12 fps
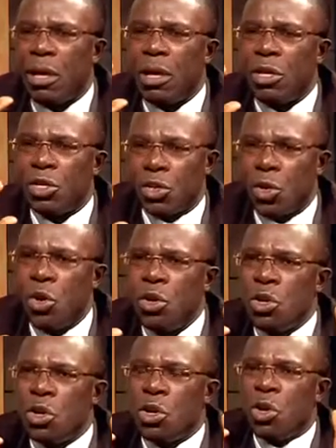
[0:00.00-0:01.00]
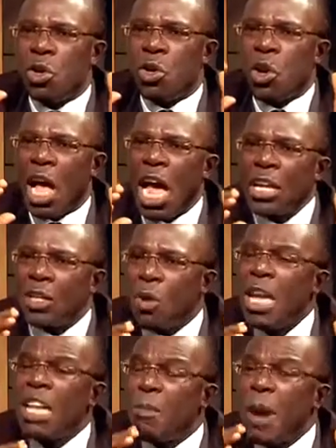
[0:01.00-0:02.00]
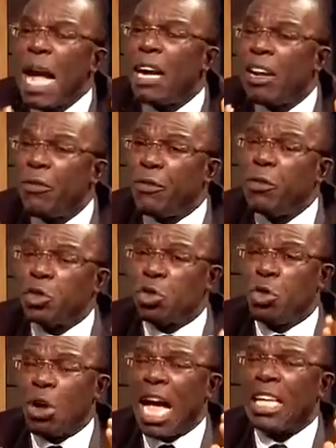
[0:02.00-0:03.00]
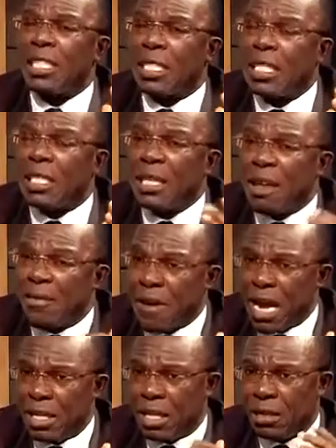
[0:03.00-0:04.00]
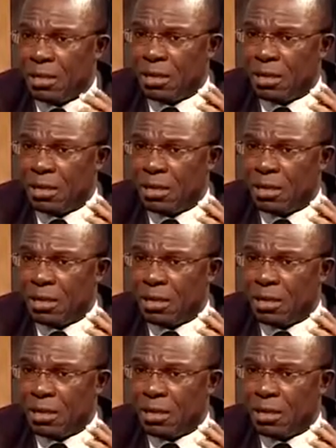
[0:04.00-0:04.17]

So when the bank refused to assist Ifeanyi,